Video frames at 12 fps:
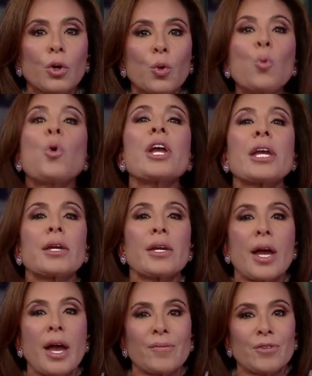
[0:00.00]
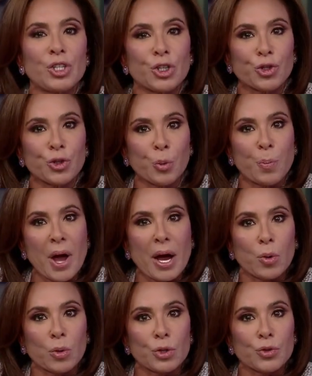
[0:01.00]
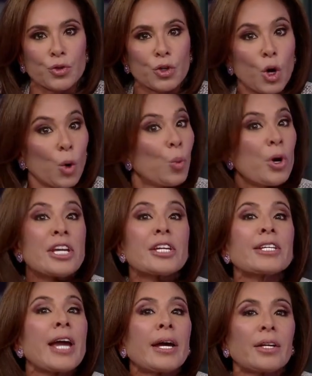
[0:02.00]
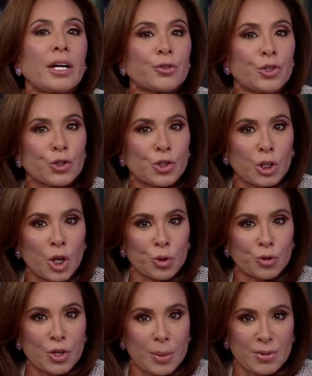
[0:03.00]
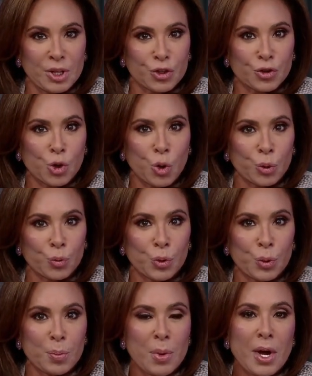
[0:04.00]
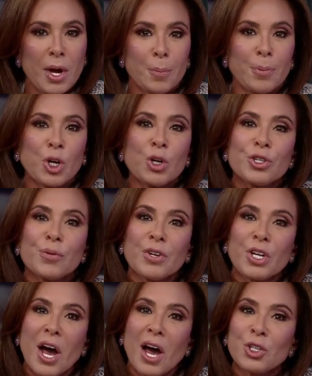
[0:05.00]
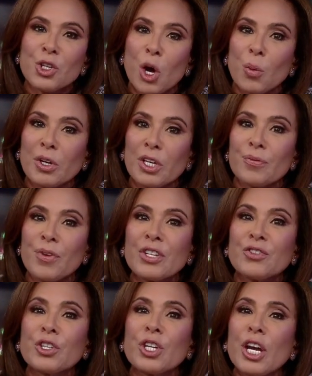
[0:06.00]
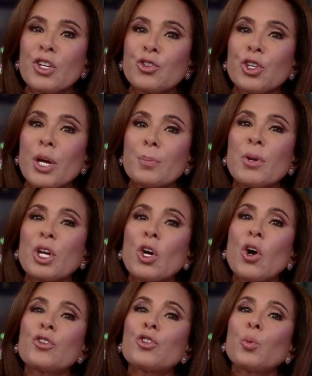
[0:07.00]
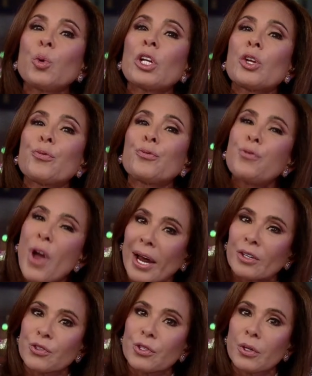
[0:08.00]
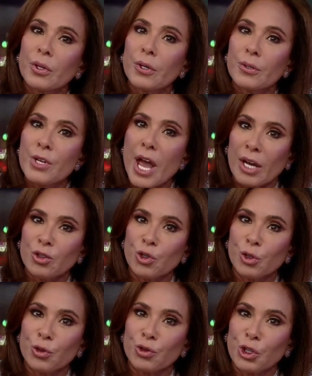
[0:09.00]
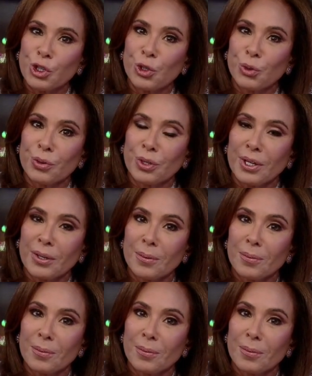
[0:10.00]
We have additional powers. We cannot disclose them in this courtroom because of an ongoing investigation and because it will affect national security.